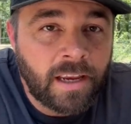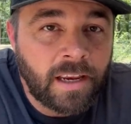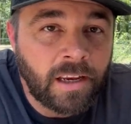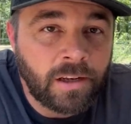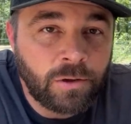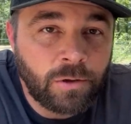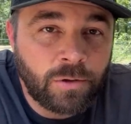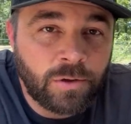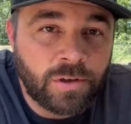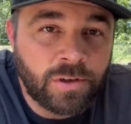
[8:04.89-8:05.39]

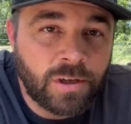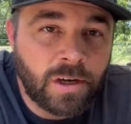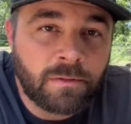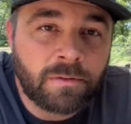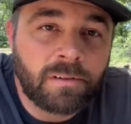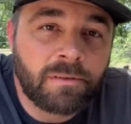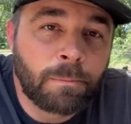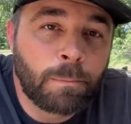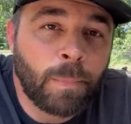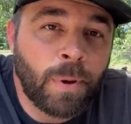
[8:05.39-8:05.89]
and you
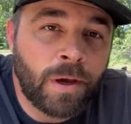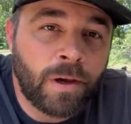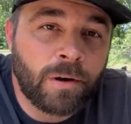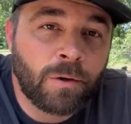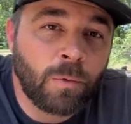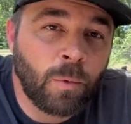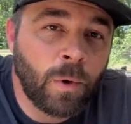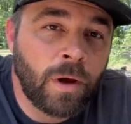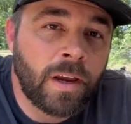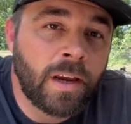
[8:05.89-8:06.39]
deserve a
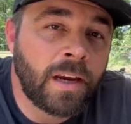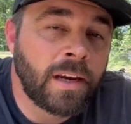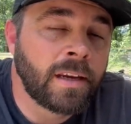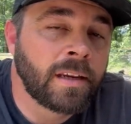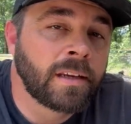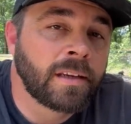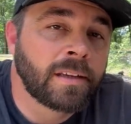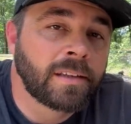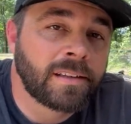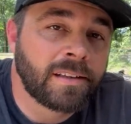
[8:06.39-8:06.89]
better way
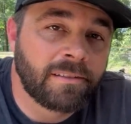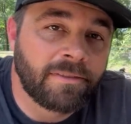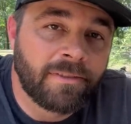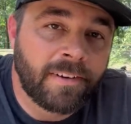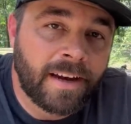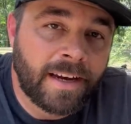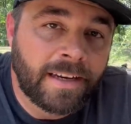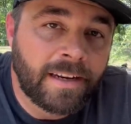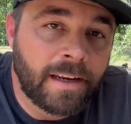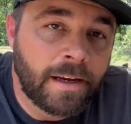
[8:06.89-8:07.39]
to
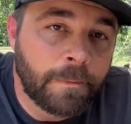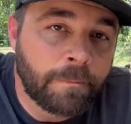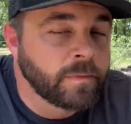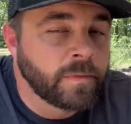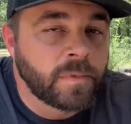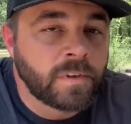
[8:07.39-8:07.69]
find it.